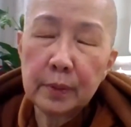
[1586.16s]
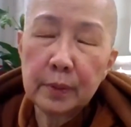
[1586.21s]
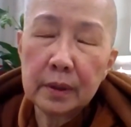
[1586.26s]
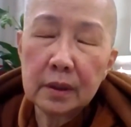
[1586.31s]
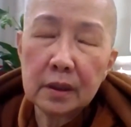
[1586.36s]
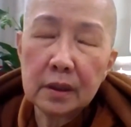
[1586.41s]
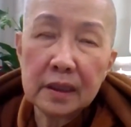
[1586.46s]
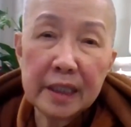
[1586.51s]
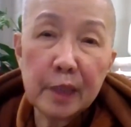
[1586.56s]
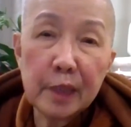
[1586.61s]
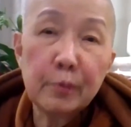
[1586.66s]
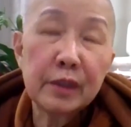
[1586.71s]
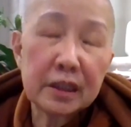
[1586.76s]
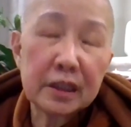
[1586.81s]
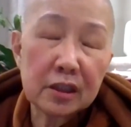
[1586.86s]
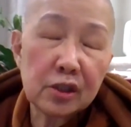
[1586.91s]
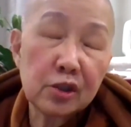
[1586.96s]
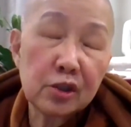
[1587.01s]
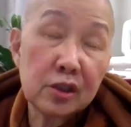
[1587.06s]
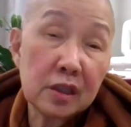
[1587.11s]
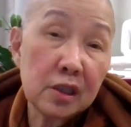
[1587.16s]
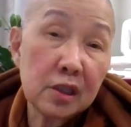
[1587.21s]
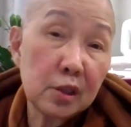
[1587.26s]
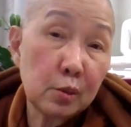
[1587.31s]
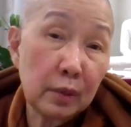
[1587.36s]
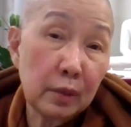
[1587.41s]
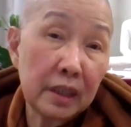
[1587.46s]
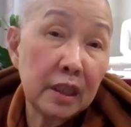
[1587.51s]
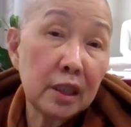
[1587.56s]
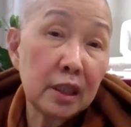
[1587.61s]
lay practitioners
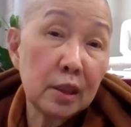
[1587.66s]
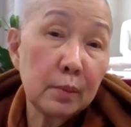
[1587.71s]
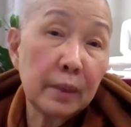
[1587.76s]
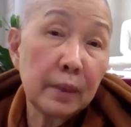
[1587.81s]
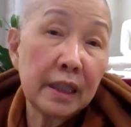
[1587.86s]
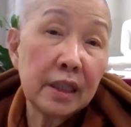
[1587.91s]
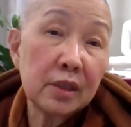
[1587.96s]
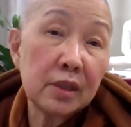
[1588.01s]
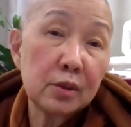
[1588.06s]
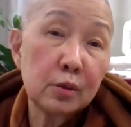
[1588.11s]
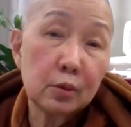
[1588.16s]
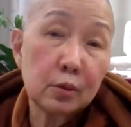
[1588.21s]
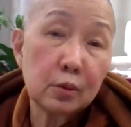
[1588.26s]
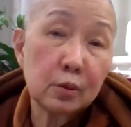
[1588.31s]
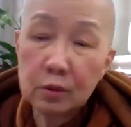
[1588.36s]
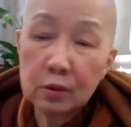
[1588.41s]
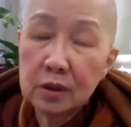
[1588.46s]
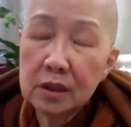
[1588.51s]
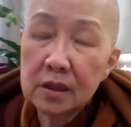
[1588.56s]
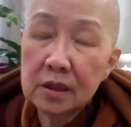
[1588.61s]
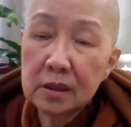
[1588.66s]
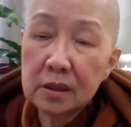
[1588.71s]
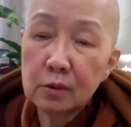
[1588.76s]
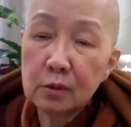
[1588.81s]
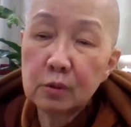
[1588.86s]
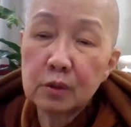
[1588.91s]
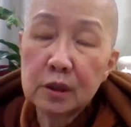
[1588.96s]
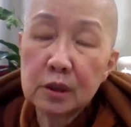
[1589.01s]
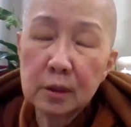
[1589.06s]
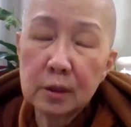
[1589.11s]
who are nearby to
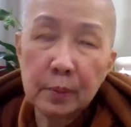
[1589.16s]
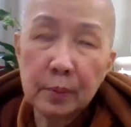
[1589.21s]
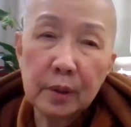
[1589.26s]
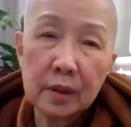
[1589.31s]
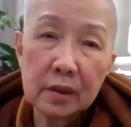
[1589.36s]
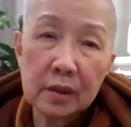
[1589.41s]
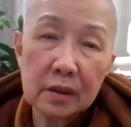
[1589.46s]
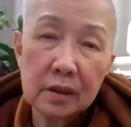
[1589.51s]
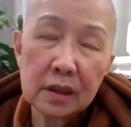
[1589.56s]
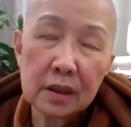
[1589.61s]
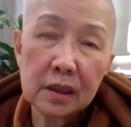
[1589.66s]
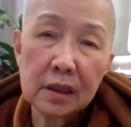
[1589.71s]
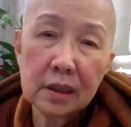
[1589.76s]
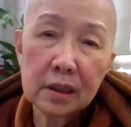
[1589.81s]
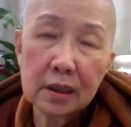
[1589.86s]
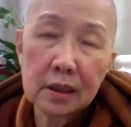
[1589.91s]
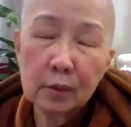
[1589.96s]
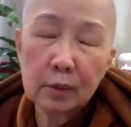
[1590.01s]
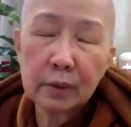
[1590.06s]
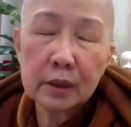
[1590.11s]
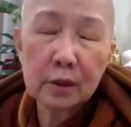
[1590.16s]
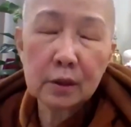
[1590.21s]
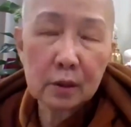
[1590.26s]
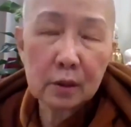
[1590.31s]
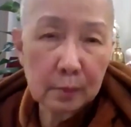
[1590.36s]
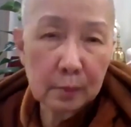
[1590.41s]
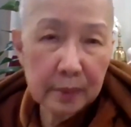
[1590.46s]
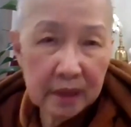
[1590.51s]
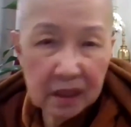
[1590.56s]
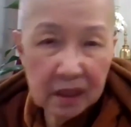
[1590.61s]
support the what they
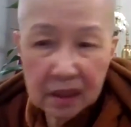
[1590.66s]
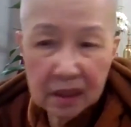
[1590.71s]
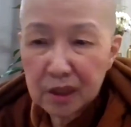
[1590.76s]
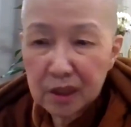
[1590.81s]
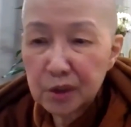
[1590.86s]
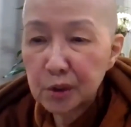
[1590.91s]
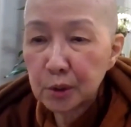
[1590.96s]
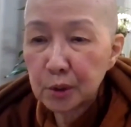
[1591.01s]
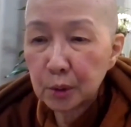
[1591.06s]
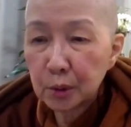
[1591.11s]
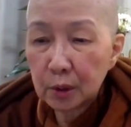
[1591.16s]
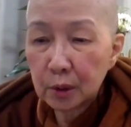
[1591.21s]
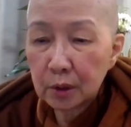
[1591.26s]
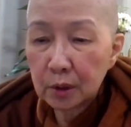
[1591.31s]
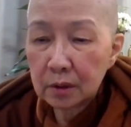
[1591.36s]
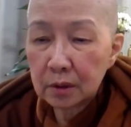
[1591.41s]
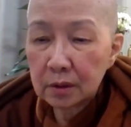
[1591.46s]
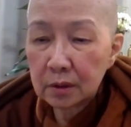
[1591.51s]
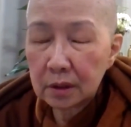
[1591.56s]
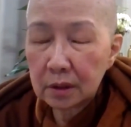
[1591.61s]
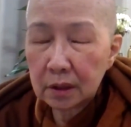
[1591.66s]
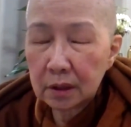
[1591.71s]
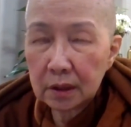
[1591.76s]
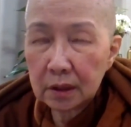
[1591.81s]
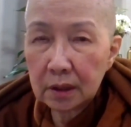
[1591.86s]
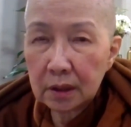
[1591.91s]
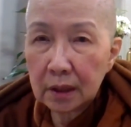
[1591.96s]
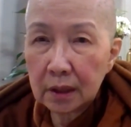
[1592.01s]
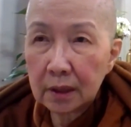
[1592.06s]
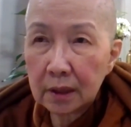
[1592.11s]
call mendicants or
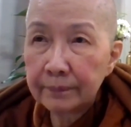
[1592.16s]
the